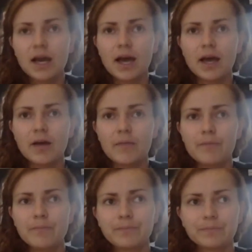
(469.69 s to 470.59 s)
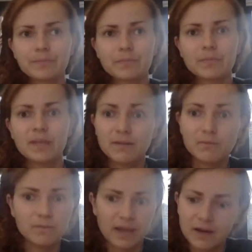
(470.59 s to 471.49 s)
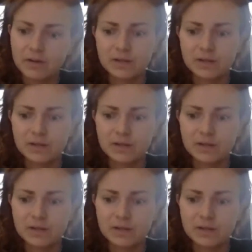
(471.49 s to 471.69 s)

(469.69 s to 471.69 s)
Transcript: that